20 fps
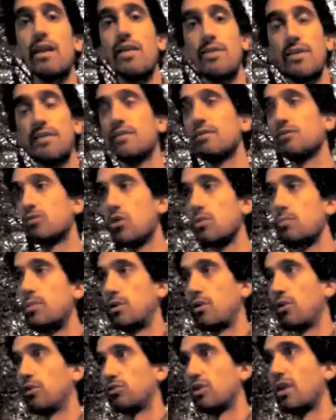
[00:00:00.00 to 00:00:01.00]
And this is good
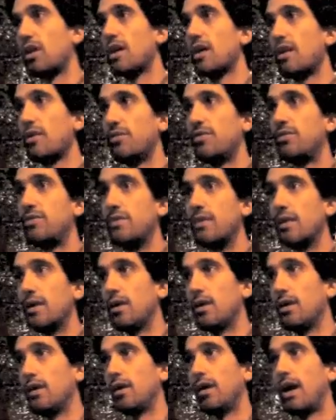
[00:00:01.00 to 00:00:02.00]
because
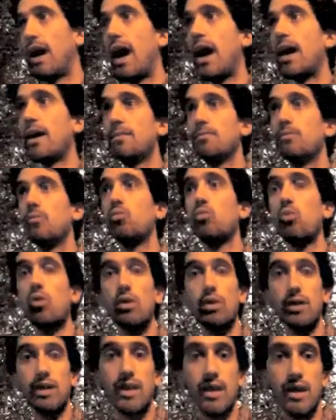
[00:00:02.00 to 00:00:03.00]
I'm
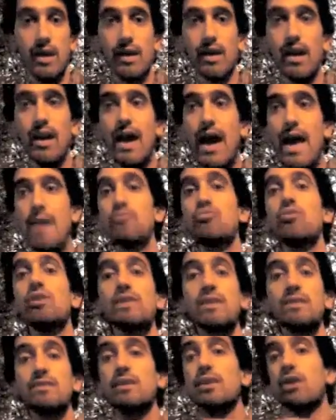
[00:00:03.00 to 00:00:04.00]

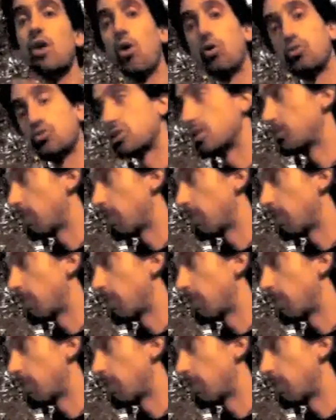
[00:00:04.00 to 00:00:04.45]
releasing code to the